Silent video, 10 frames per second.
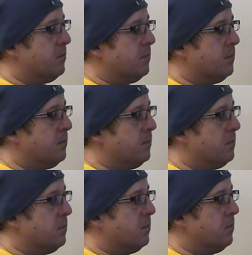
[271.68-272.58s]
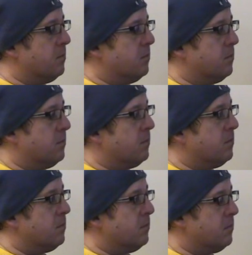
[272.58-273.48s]

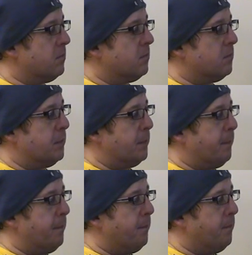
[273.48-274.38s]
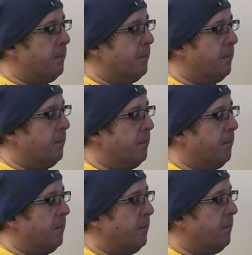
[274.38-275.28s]

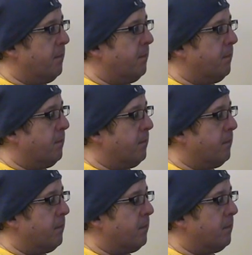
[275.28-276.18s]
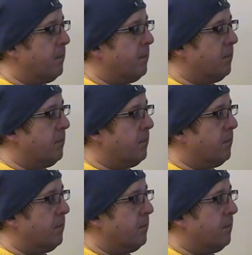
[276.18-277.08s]

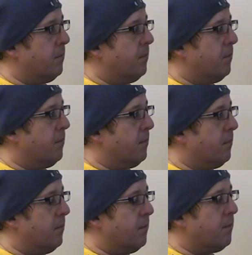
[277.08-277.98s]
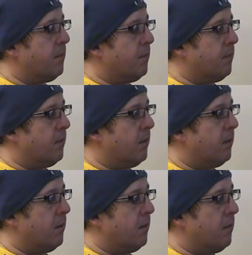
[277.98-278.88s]
(silent)